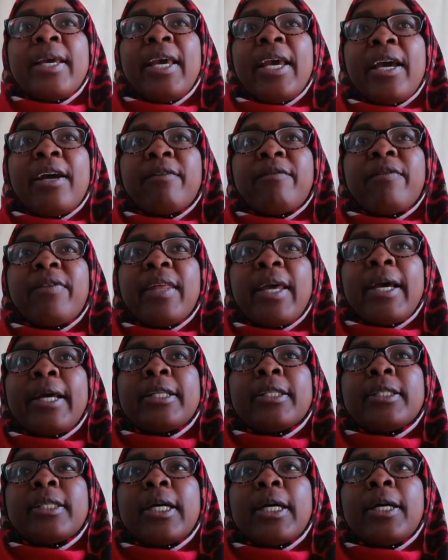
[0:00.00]
have
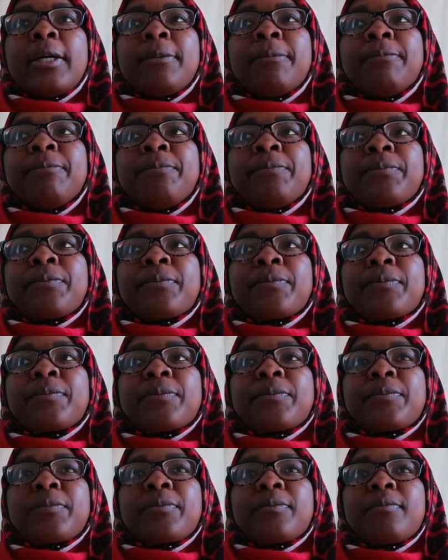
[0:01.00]
that,
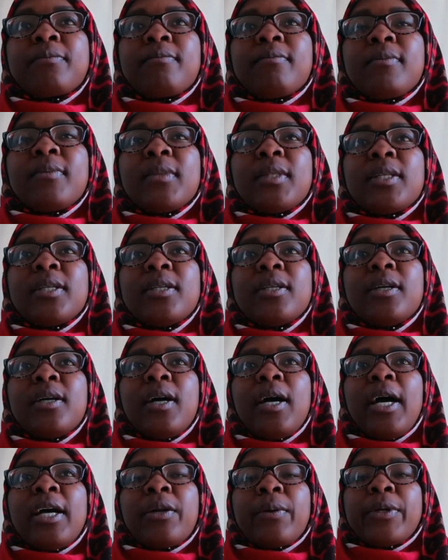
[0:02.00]

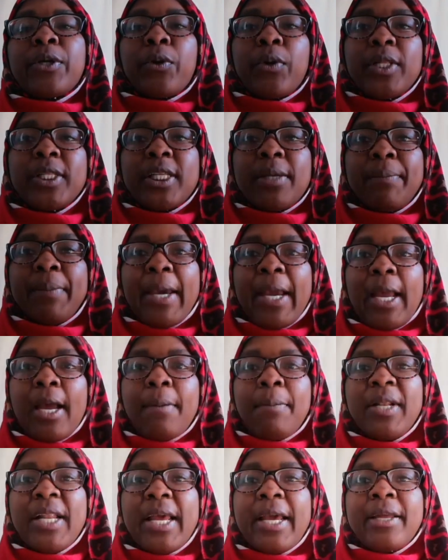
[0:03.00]
I don't want to call it a
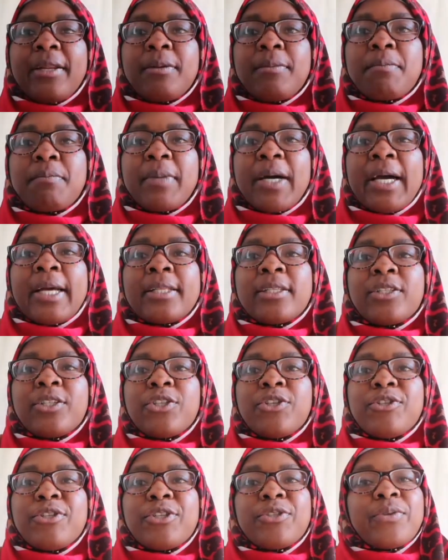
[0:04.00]
backup plan, but
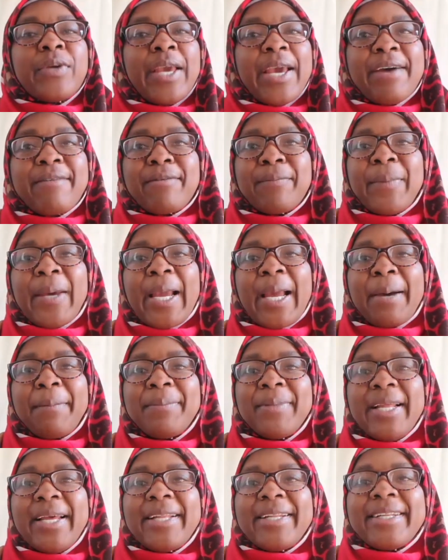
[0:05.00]
you need to have a
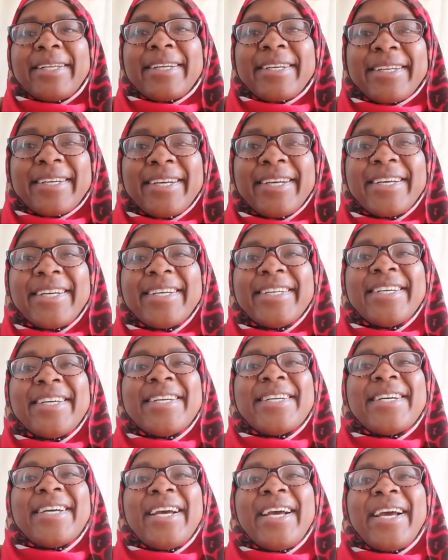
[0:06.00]
backup plan.
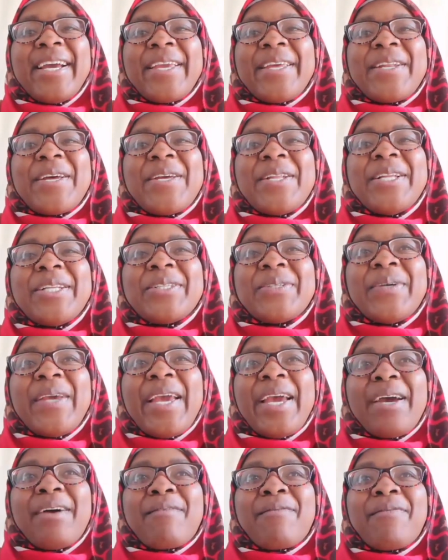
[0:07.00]
You know, you need to
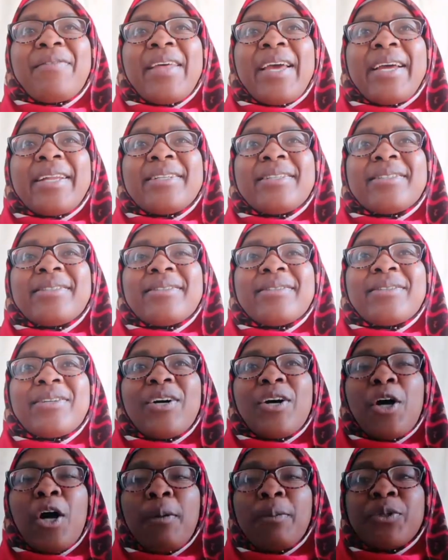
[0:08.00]
have that
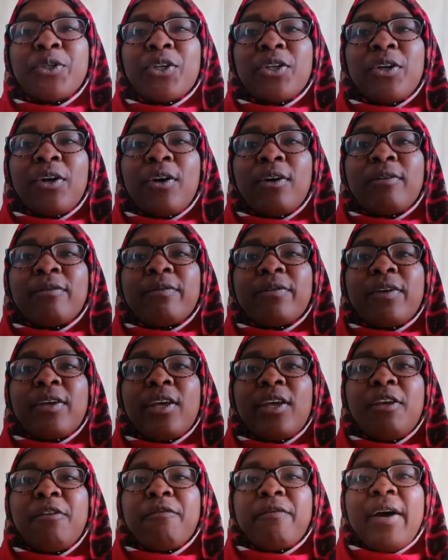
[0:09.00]
option of,
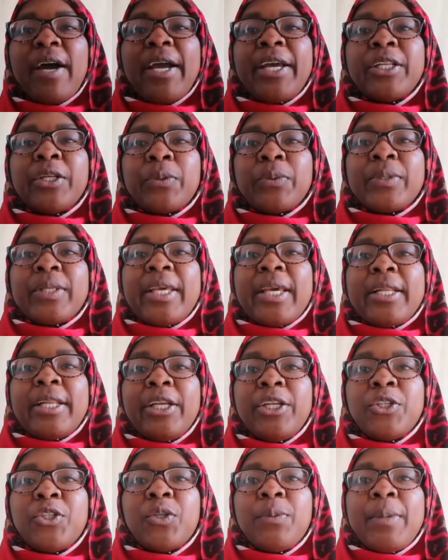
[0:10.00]
if I don't get
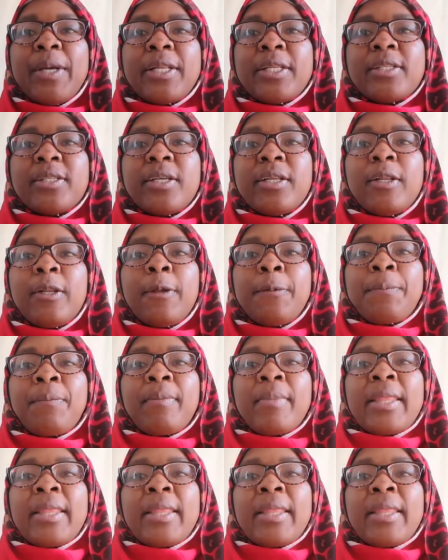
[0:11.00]
into medicine,